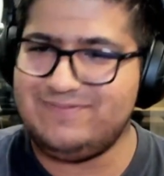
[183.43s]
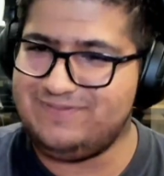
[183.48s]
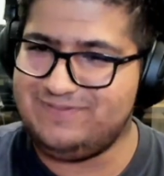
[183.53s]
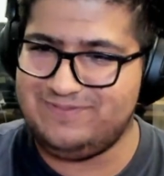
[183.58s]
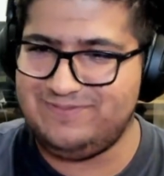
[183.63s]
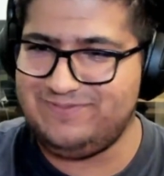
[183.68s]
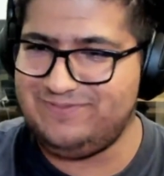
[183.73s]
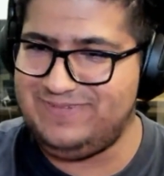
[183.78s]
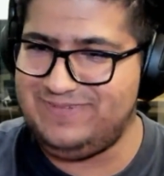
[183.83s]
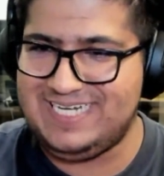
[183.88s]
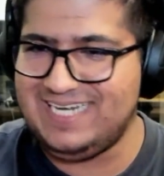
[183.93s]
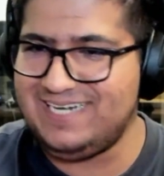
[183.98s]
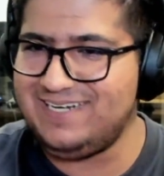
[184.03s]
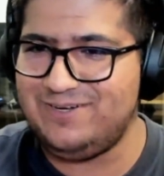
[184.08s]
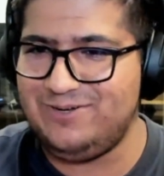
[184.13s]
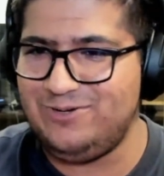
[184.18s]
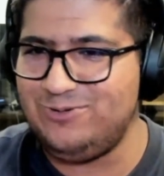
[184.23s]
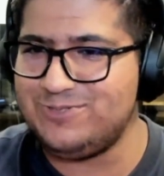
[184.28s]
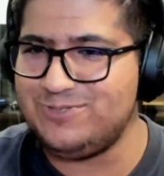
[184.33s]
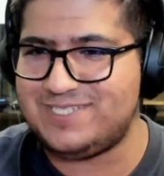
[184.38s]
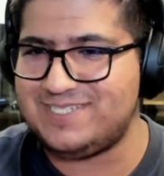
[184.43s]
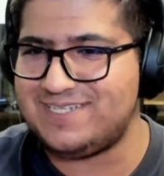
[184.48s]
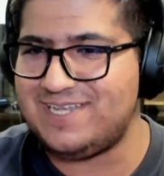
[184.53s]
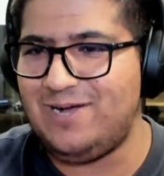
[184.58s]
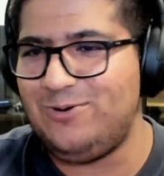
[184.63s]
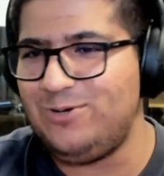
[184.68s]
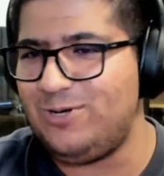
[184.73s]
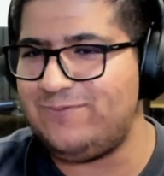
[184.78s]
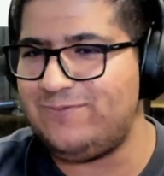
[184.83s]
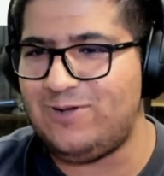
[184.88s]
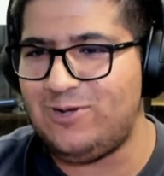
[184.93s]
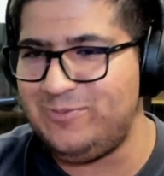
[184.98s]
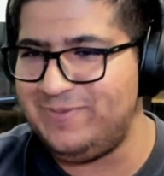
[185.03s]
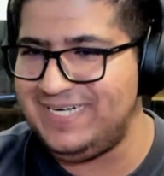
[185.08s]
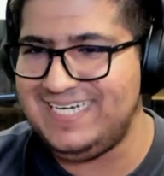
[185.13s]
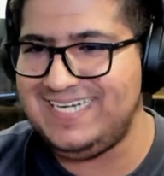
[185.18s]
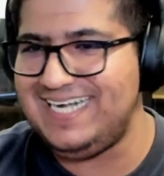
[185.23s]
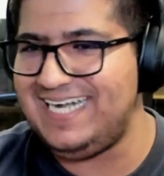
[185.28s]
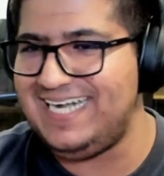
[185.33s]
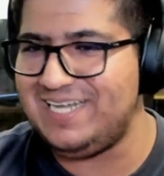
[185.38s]
we can lose count of how many
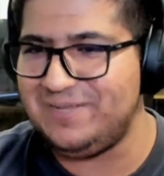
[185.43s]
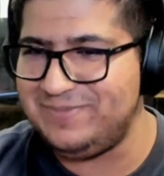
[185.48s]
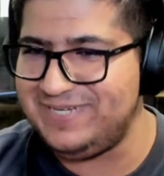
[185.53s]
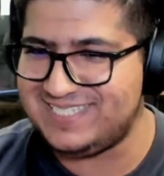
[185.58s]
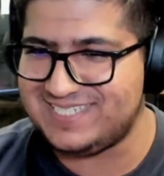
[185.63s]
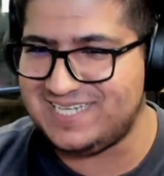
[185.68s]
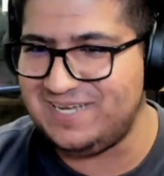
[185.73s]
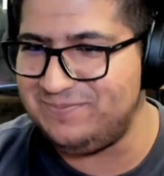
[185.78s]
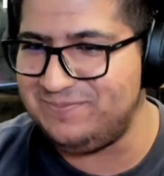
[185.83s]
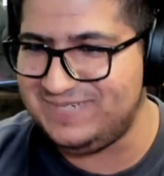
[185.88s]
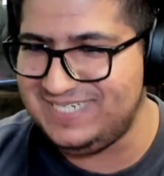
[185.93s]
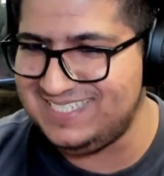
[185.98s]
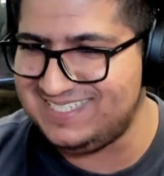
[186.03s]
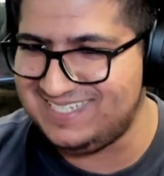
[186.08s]
database companies